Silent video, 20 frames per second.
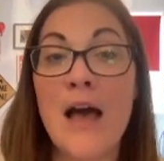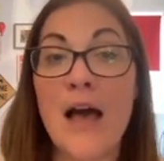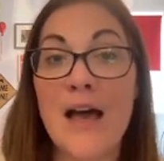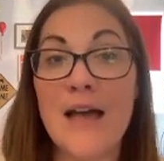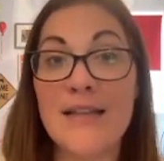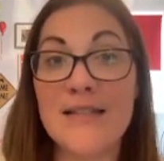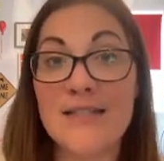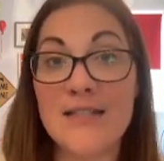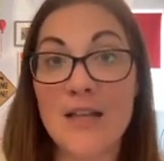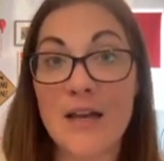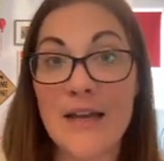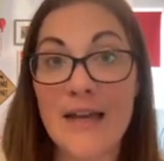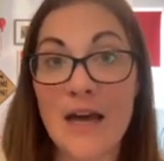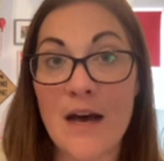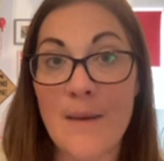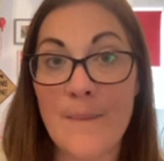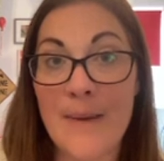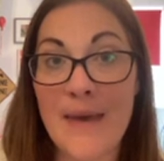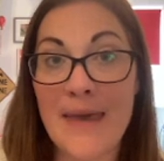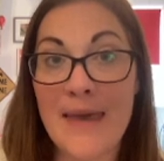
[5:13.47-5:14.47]
site
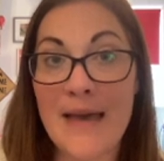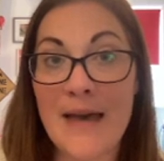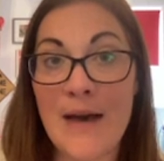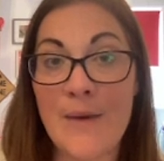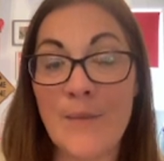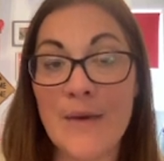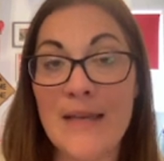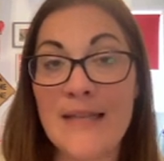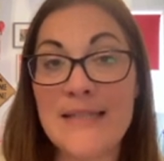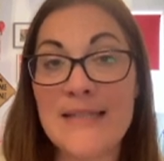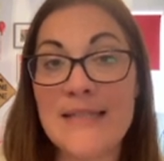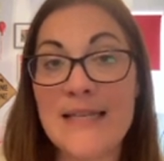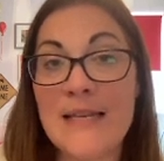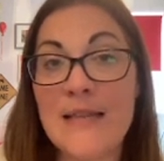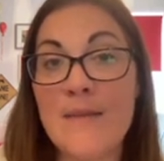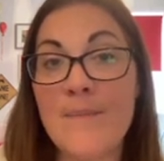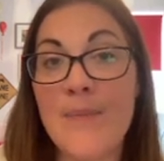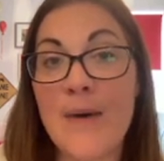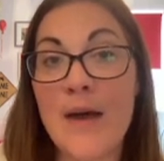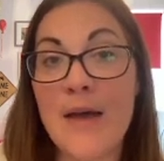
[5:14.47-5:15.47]
up here, and we can see
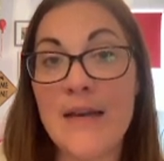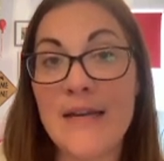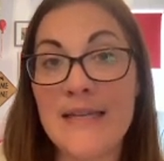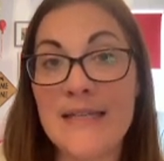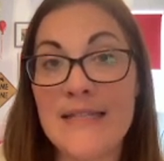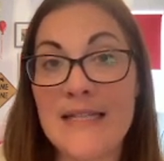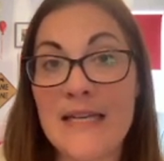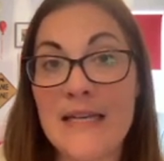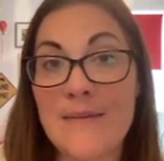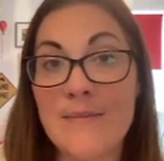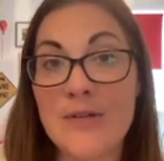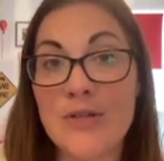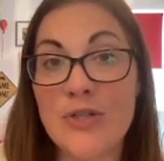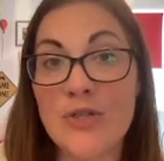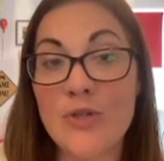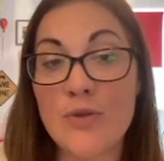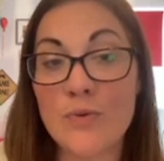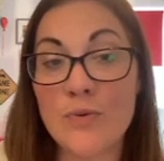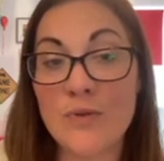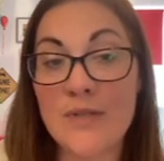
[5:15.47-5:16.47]
the Burnley team
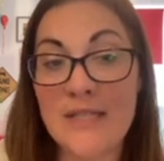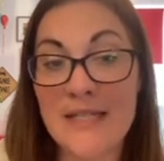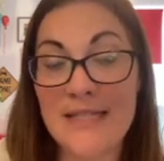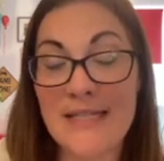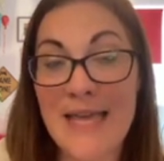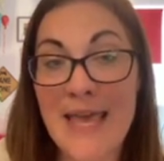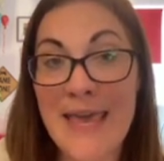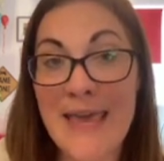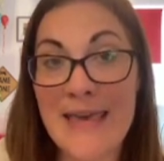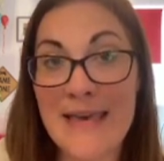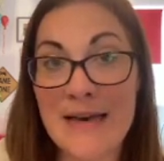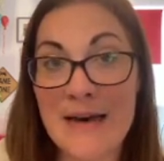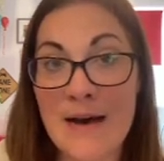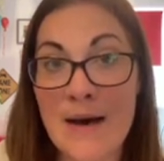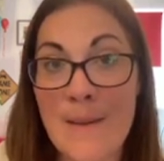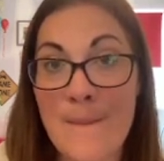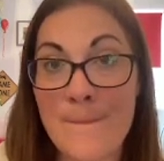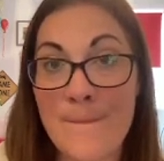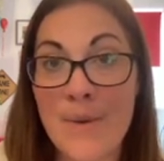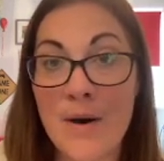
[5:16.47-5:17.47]
sorted
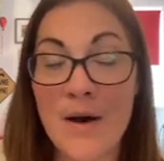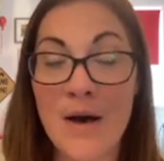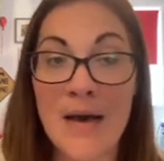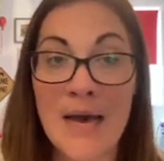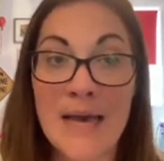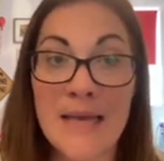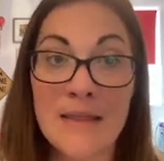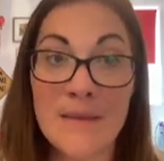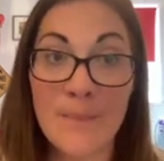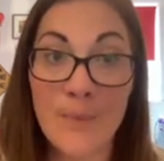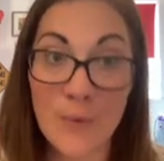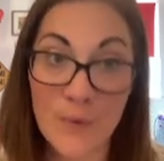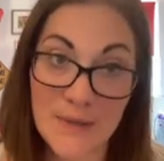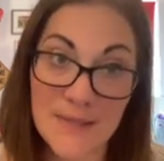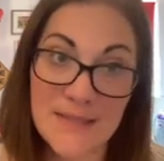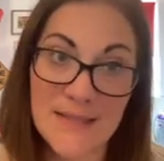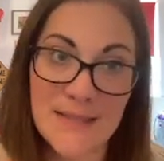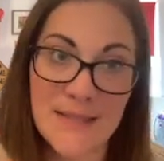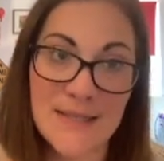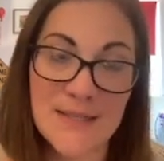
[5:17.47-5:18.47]
here by the
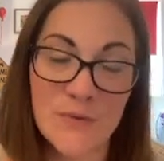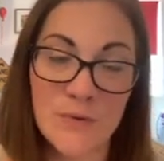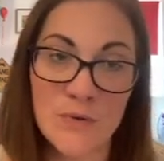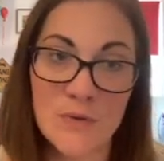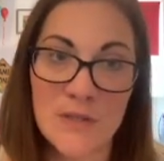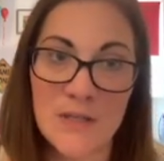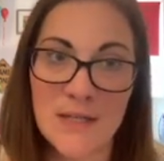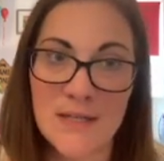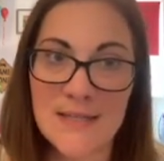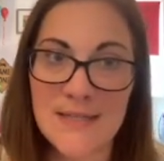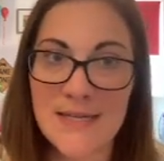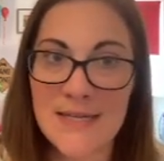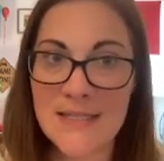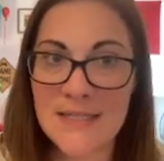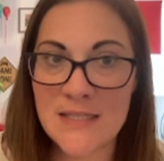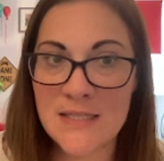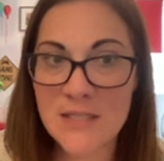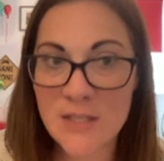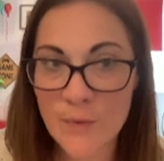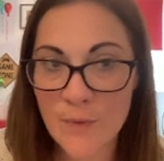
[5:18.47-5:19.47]
points that they scored last
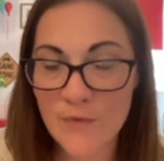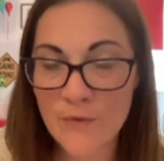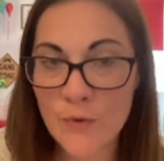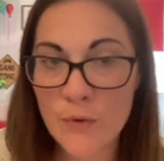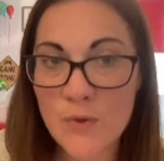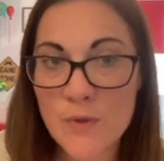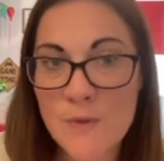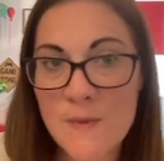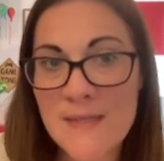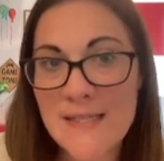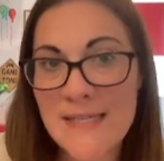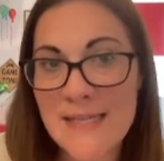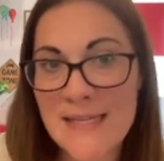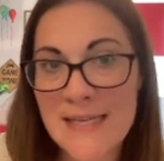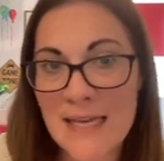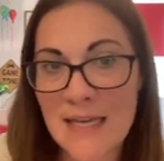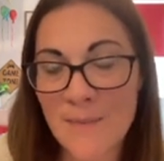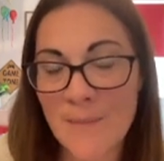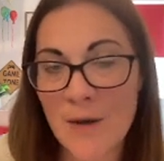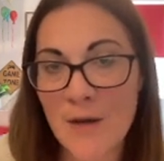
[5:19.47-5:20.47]
season. So of course we see
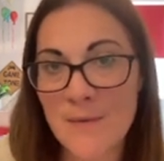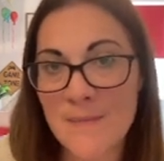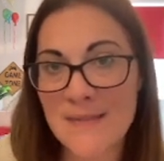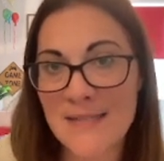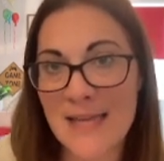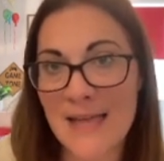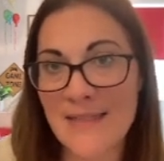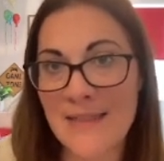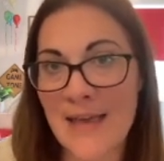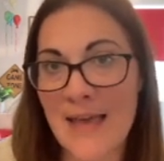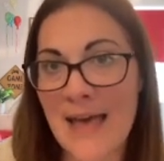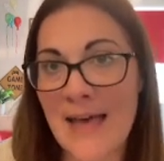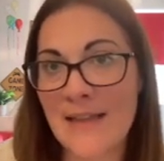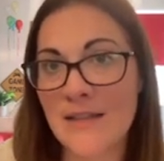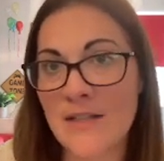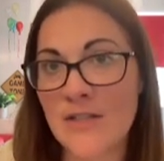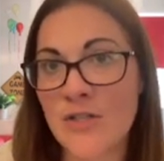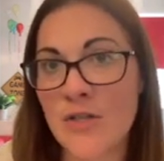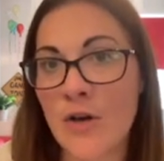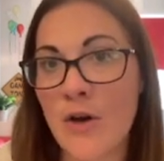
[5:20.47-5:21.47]
Nick Pope sat there at
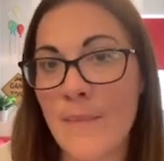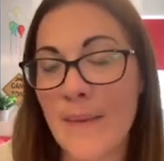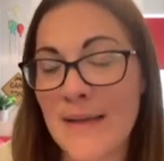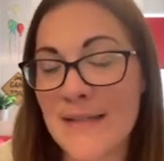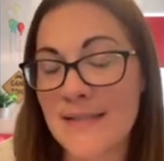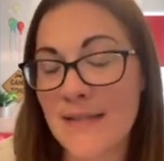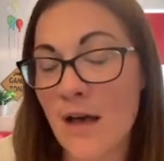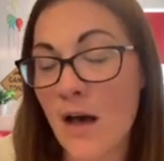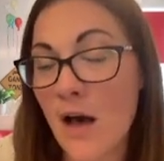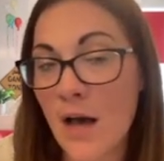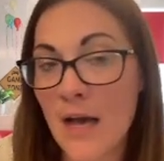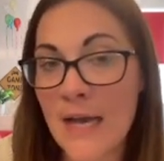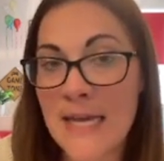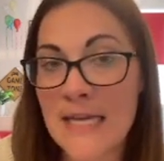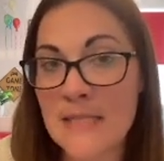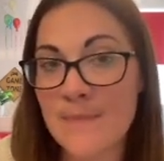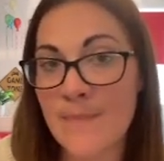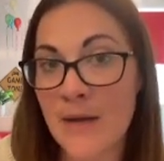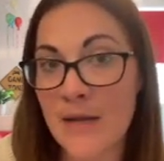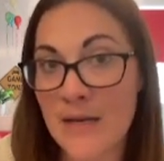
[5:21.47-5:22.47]
the top as the
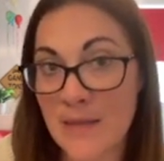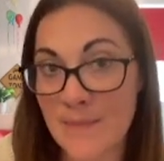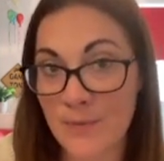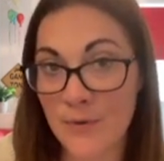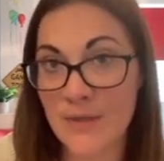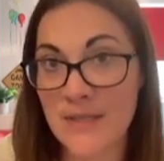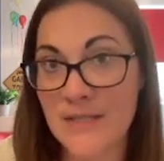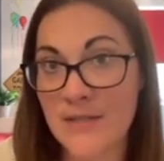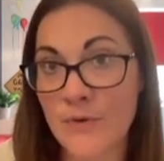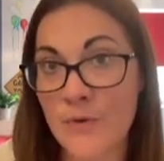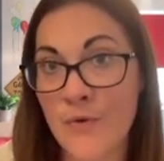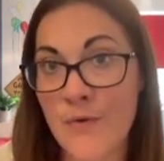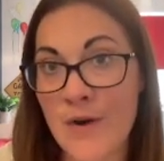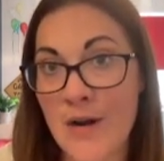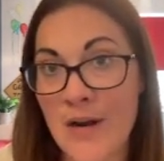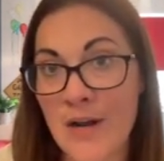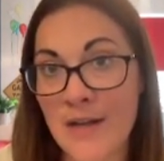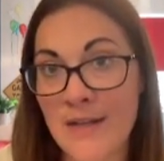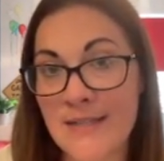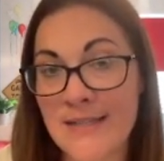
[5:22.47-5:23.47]
highest Burnley point scorer
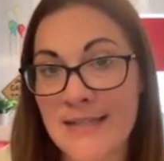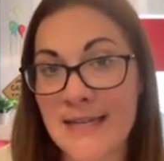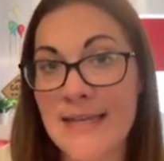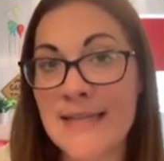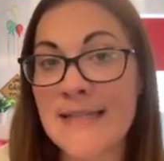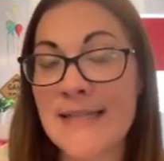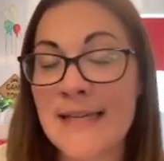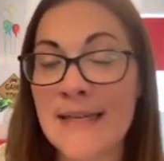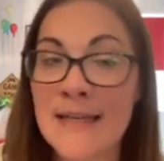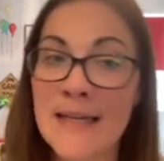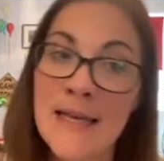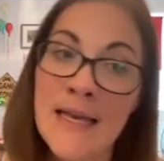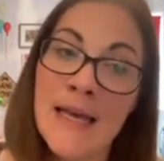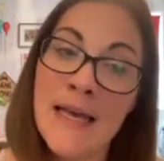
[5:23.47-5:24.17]
last season.